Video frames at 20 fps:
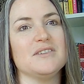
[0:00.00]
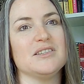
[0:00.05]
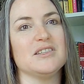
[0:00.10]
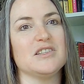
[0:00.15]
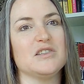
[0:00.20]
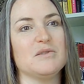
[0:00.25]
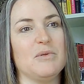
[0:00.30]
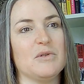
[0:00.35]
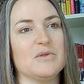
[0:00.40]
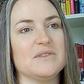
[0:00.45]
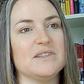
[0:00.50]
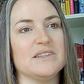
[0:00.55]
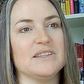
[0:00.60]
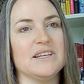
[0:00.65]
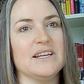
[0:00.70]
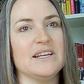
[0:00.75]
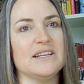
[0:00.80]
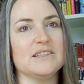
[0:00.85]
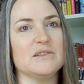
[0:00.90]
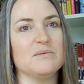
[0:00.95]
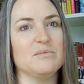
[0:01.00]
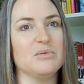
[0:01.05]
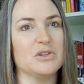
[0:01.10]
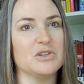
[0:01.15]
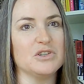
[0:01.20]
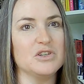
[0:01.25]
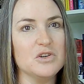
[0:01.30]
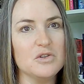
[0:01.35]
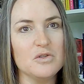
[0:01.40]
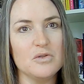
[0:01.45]
is supposed to lead into book
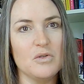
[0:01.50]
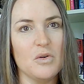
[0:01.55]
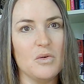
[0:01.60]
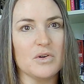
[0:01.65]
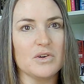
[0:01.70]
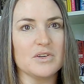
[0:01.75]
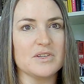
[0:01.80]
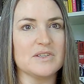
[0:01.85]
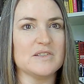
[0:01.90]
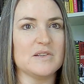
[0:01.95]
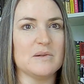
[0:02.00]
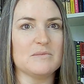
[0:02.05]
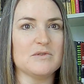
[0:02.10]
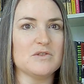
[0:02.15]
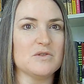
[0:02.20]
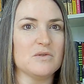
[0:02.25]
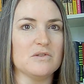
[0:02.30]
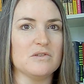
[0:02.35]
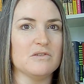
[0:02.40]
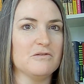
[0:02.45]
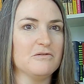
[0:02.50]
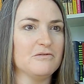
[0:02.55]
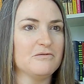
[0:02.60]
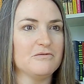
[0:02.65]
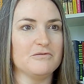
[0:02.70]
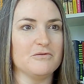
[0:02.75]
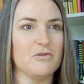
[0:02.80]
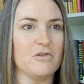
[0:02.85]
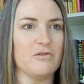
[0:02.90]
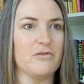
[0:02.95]
two or some sort of,
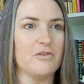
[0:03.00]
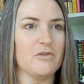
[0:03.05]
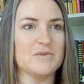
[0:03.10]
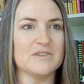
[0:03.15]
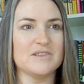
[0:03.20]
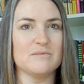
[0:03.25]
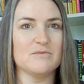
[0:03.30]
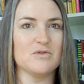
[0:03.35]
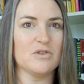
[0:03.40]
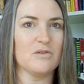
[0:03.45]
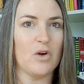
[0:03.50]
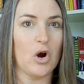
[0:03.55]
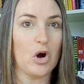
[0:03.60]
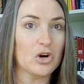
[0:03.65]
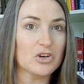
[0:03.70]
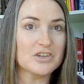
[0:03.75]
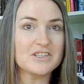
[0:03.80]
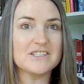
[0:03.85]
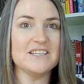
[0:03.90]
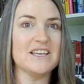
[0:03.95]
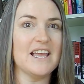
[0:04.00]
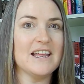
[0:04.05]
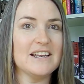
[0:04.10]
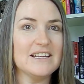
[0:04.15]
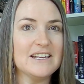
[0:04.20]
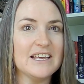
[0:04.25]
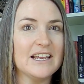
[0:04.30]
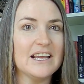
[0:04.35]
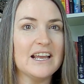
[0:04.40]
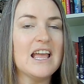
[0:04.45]
or if it was some sort of artsy
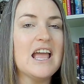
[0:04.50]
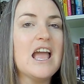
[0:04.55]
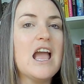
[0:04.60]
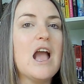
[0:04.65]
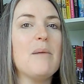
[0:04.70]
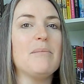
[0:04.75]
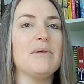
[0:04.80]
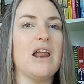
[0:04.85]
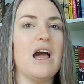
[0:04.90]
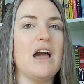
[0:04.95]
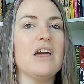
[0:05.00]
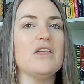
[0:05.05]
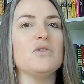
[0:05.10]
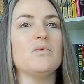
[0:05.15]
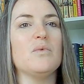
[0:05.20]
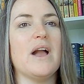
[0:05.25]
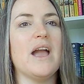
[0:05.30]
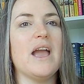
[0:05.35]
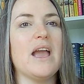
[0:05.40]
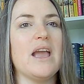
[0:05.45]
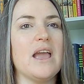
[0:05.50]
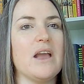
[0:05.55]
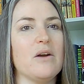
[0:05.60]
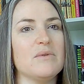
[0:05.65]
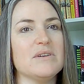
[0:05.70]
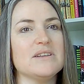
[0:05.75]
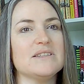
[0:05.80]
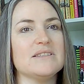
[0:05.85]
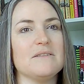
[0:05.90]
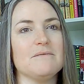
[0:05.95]
ending, but either way, it
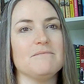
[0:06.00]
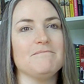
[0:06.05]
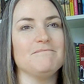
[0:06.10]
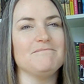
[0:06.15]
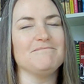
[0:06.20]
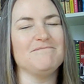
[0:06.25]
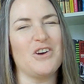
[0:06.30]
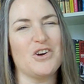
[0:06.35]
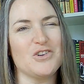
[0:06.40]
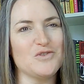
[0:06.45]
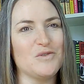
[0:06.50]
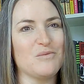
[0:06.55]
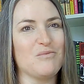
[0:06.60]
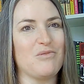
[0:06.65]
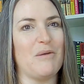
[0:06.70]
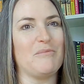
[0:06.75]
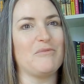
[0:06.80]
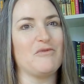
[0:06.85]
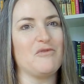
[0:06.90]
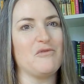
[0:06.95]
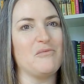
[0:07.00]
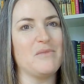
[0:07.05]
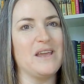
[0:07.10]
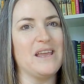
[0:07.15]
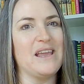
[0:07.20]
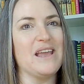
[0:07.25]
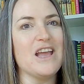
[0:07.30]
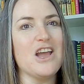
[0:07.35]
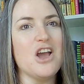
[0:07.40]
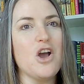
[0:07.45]
was far too abrupt for me.
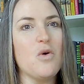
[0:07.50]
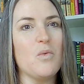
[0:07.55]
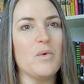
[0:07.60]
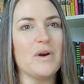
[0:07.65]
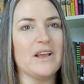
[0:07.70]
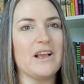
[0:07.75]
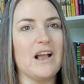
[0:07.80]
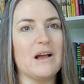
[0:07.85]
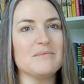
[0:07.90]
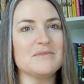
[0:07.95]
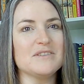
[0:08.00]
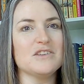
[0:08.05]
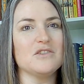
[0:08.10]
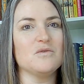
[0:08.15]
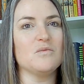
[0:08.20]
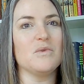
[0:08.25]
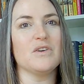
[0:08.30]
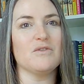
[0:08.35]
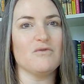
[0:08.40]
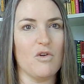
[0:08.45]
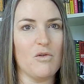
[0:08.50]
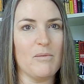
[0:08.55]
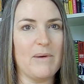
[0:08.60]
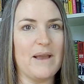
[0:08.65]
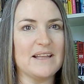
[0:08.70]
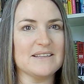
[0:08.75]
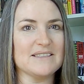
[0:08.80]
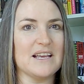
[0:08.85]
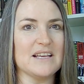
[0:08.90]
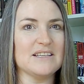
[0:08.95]
When it comes to the one
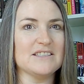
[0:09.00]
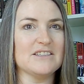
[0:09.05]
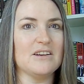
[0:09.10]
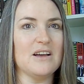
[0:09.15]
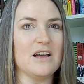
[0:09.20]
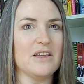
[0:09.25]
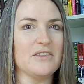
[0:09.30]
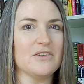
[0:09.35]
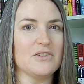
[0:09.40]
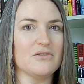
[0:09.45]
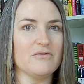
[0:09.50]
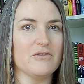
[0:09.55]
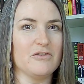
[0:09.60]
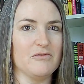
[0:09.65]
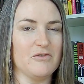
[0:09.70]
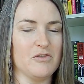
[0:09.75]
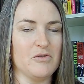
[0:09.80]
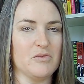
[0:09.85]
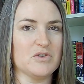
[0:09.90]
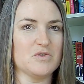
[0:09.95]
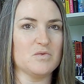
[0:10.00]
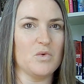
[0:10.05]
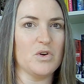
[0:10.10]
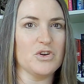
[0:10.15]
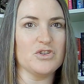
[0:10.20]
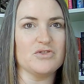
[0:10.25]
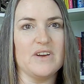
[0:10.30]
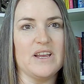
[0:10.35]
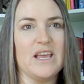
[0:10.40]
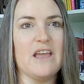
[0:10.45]
romance, I saw other reviewers
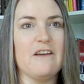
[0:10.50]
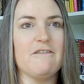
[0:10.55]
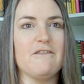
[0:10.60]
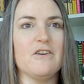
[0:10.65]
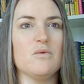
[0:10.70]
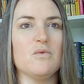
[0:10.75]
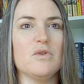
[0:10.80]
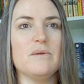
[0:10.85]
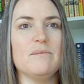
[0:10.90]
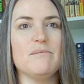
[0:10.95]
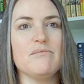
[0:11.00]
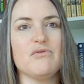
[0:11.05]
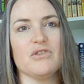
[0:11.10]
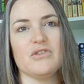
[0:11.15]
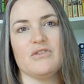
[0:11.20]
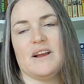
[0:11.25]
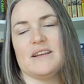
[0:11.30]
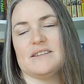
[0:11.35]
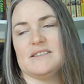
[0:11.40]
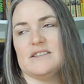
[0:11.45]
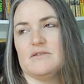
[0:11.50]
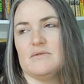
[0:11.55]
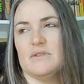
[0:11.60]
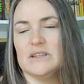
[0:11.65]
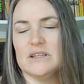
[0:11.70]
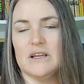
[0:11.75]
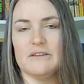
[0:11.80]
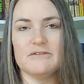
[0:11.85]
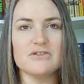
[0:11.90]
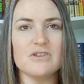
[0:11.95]
wondering if it would progress into a
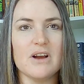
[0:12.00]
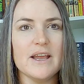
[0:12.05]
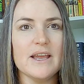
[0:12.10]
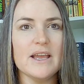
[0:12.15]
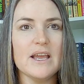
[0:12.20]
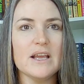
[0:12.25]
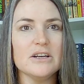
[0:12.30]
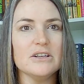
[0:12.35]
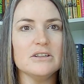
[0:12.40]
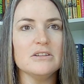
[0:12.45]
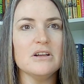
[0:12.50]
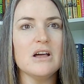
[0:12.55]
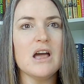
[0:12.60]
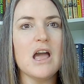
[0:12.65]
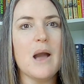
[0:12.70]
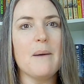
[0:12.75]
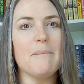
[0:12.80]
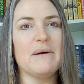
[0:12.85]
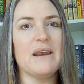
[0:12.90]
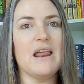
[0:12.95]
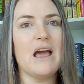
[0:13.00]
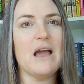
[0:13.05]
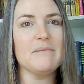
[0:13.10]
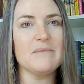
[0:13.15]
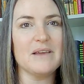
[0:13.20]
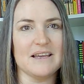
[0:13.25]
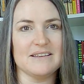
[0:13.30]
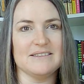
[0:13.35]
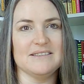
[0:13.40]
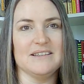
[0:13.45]
love triangle, but I'm
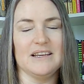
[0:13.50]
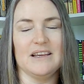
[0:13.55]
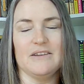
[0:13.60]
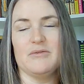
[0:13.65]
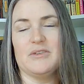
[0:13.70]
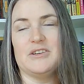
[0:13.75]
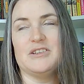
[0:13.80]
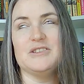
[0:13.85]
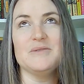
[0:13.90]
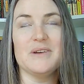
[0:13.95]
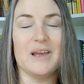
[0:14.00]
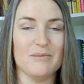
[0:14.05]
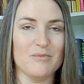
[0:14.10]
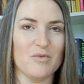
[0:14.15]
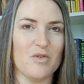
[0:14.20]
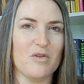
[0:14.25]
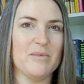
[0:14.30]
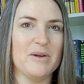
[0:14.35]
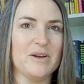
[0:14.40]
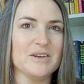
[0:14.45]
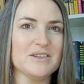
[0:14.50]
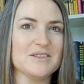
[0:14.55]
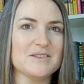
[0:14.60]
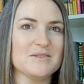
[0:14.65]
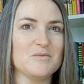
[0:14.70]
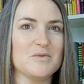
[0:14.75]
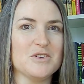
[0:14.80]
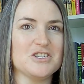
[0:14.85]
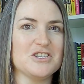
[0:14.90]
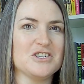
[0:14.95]
guessing if we do get more books,
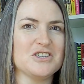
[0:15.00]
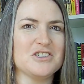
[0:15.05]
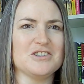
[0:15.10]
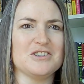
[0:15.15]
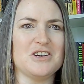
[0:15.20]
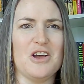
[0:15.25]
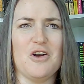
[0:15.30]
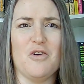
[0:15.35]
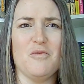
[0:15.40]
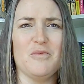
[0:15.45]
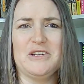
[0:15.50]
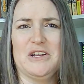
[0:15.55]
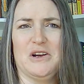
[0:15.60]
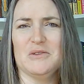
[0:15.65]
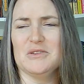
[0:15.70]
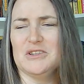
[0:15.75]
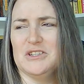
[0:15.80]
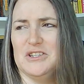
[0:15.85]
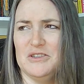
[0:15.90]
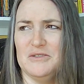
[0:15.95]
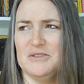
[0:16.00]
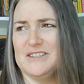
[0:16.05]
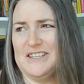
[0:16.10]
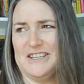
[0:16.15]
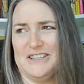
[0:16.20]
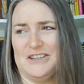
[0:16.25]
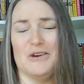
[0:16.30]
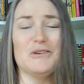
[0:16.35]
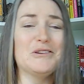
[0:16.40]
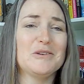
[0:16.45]
which I hope we totally do, because I
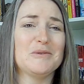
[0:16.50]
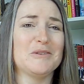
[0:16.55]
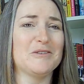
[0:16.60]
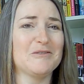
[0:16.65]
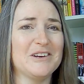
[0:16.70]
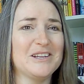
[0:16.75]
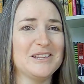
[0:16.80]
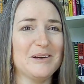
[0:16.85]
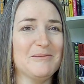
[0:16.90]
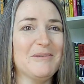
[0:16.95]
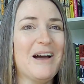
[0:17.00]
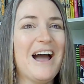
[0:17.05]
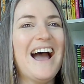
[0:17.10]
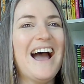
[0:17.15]
totally would read them,